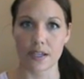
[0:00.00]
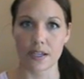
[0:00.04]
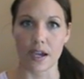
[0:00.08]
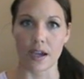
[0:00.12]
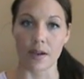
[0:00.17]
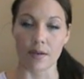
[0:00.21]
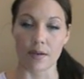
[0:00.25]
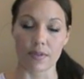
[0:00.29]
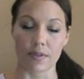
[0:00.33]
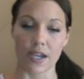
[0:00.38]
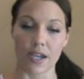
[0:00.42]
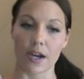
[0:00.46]

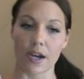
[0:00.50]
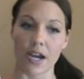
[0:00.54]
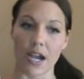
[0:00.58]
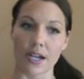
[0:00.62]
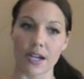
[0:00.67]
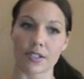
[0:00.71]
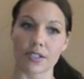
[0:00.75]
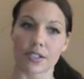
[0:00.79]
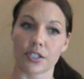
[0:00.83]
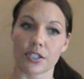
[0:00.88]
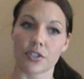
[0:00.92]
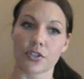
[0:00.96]
They are
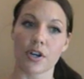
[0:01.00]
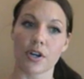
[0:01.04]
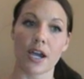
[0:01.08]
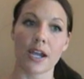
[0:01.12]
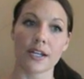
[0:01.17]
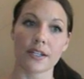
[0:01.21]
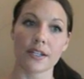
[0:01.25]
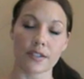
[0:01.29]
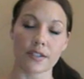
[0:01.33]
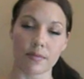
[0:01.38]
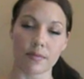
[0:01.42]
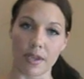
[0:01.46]
actually
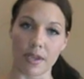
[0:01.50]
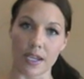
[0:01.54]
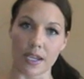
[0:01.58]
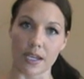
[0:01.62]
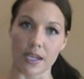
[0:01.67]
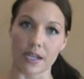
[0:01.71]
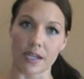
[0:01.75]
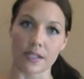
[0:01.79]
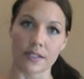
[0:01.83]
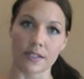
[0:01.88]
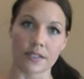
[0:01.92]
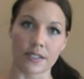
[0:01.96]
trying to make
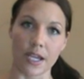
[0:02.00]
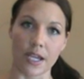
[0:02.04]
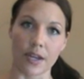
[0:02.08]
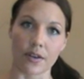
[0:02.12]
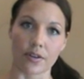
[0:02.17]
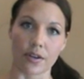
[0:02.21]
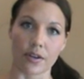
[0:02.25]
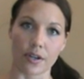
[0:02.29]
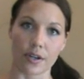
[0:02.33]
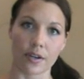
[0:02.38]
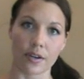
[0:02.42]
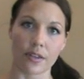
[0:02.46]
it a
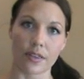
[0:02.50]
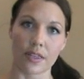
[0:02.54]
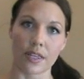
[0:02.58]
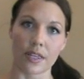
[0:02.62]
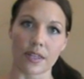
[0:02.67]
standard